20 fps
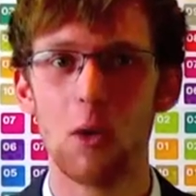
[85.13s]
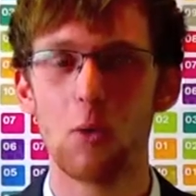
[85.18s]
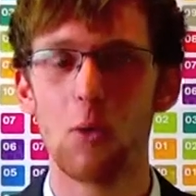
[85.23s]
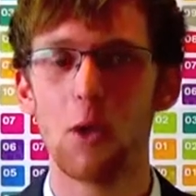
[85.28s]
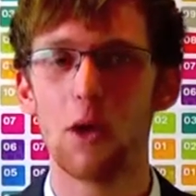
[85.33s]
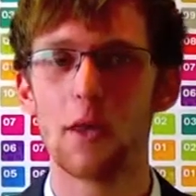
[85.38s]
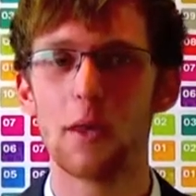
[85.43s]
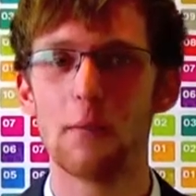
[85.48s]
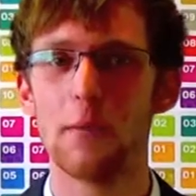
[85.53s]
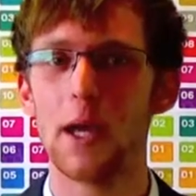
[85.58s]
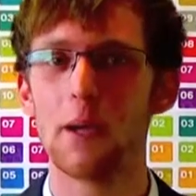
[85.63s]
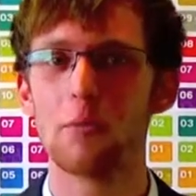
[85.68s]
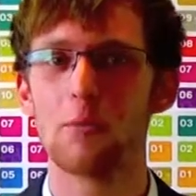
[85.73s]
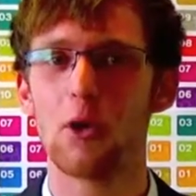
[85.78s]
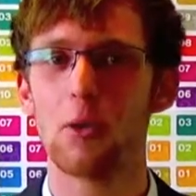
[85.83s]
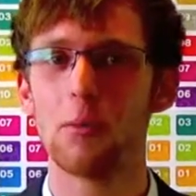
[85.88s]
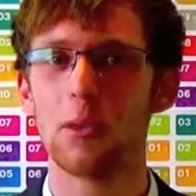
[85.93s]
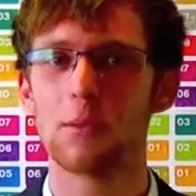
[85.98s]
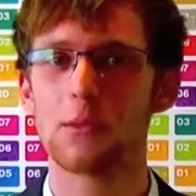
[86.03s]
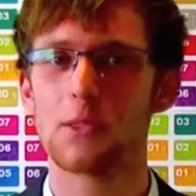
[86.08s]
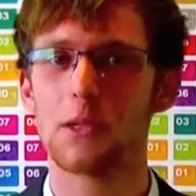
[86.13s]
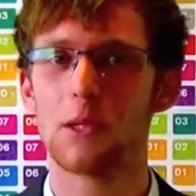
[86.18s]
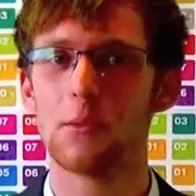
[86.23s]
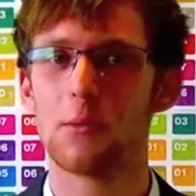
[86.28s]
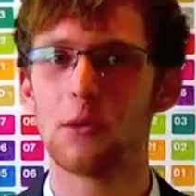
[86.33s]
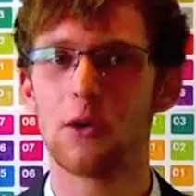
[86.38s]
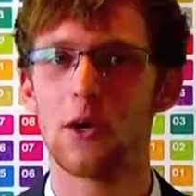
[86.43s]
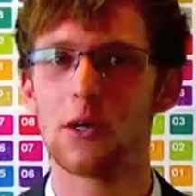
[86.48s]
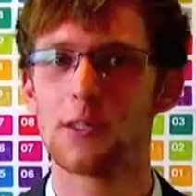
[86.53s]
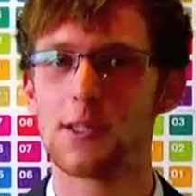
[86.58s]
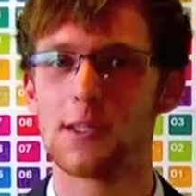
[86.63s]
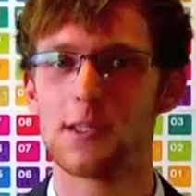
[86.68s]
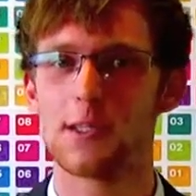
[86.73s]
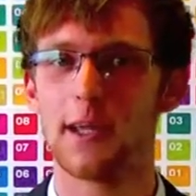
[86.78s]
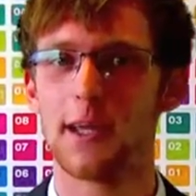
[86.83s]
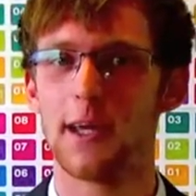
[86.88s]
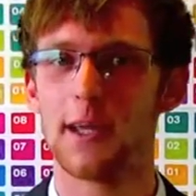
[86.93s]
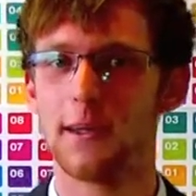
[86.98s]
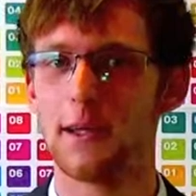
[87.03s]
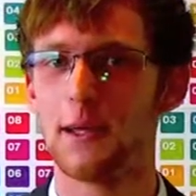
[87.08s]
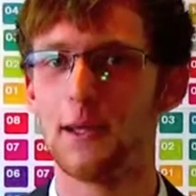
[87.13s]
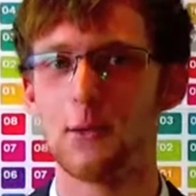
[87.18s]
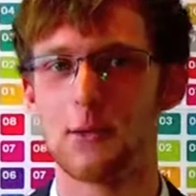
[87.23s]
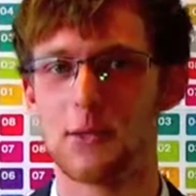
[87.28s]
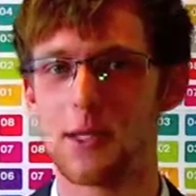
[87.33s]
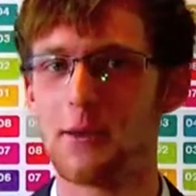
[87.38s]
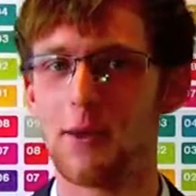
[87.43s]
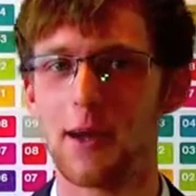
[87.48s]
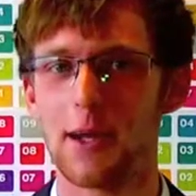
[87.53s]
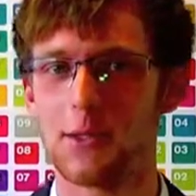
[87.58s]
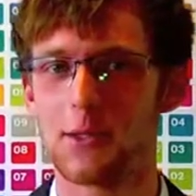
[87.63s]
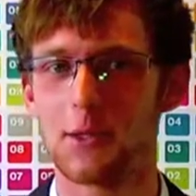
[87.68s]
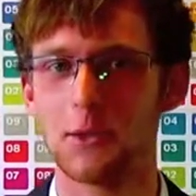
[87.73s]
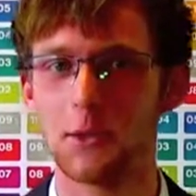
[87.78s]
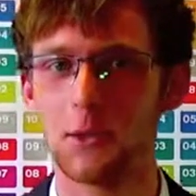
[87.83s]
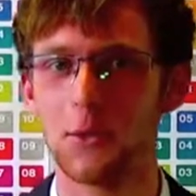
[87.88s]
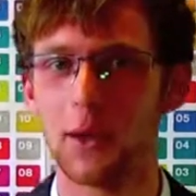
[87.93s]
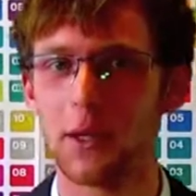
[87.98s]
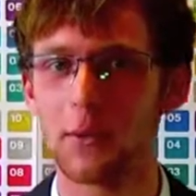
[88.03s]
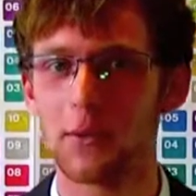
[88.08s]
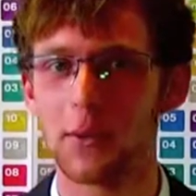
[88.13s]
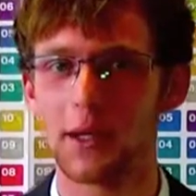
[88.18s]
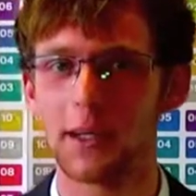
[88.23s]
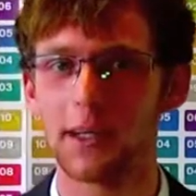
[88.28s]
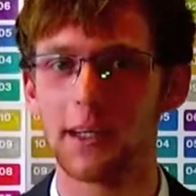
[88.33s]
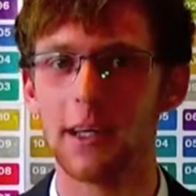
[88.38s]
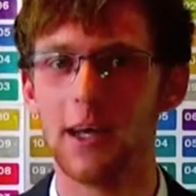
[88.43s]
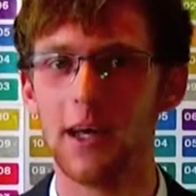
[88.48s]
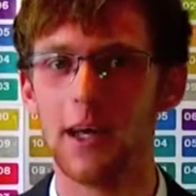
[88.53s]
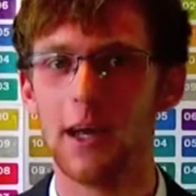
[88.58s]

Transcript: One of the main problems they come across is they lose their attitude quite quickly.